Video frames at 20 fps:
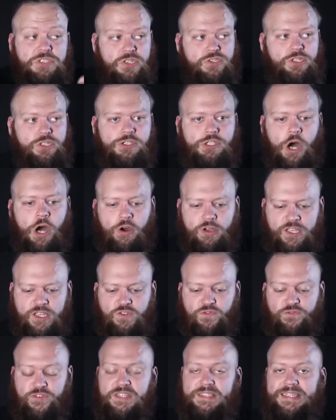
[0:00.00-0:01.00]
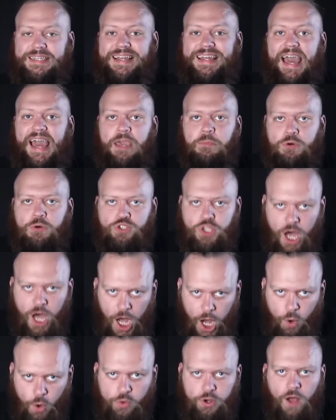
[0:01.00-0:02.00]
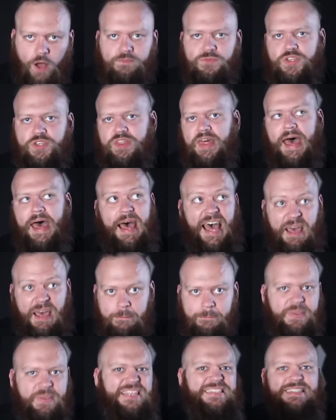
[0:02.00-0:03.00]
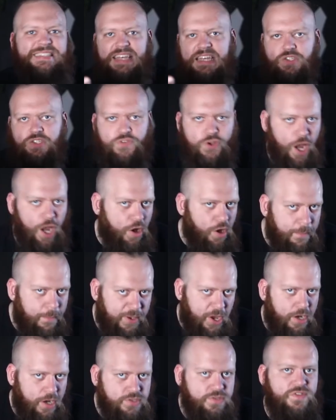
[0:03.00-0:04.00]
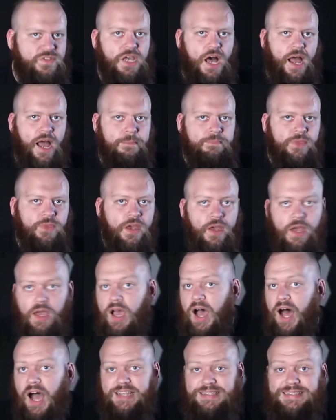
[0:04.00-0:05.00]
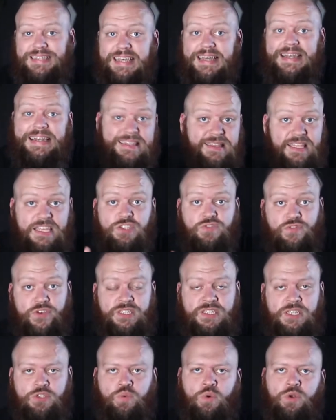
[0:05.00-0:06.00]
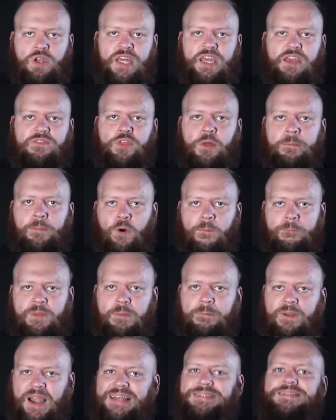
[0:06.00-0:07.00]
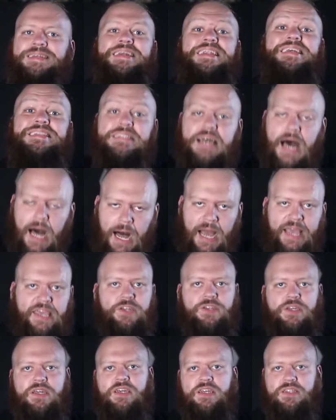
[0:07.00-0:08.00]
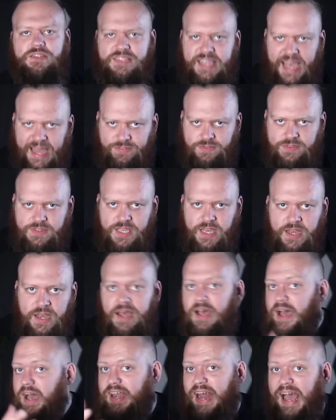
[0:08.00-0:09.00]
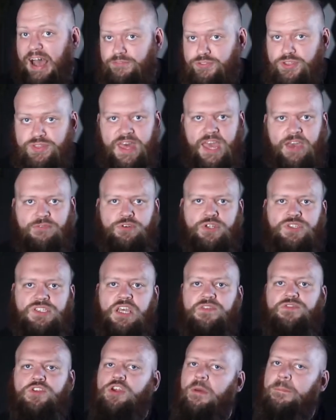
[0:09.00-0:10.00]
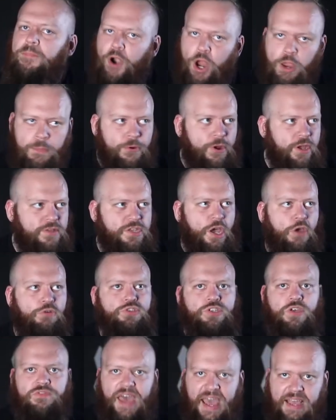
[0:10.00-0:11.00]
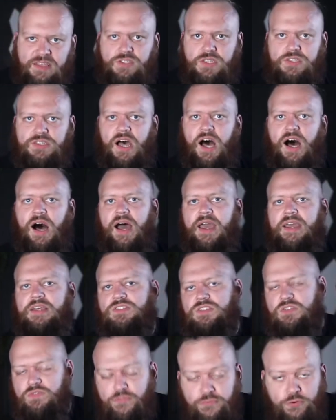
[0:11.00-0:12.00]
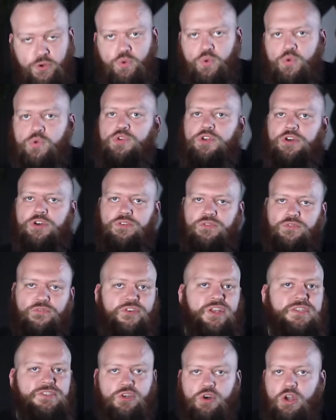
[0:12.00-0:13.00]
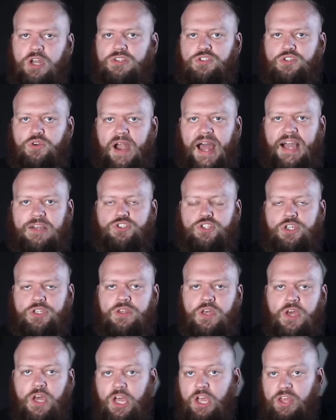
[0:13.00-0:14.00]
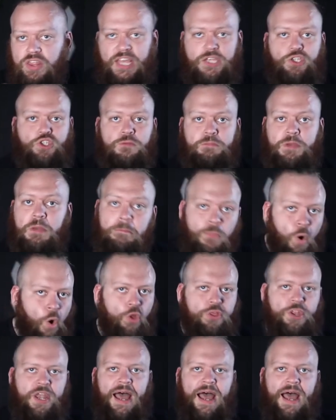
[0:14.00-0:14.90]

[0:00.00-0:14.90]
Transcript: as the dog is physically able to hold on to their business for longer periods of time. Ideally, these visits will leave the puppy pleasantly tired and content, and after they have received an appropriate dose of exercise and food and physical interaction, they should be more than